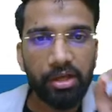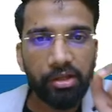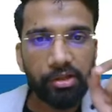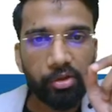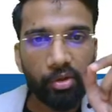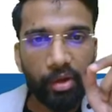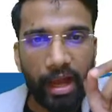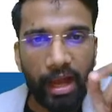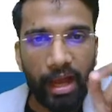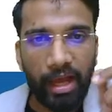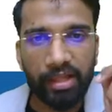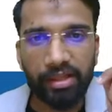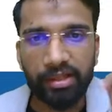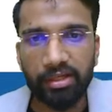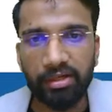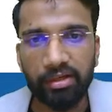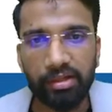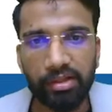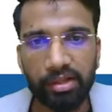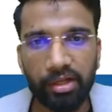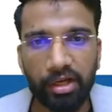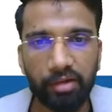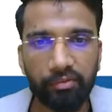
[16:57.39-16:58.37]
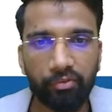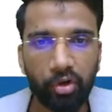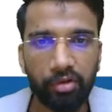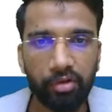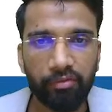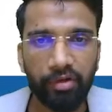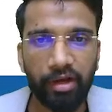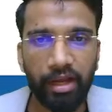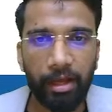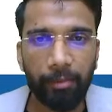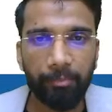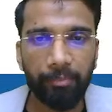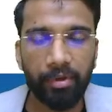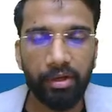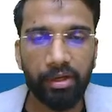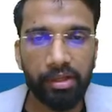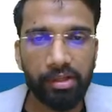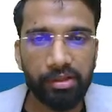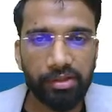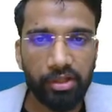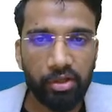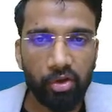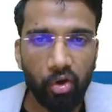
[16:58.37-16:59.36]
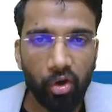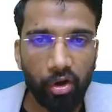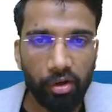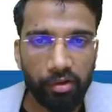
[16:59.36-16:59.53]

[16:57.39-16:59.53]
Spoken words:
So as a result, what will happen is the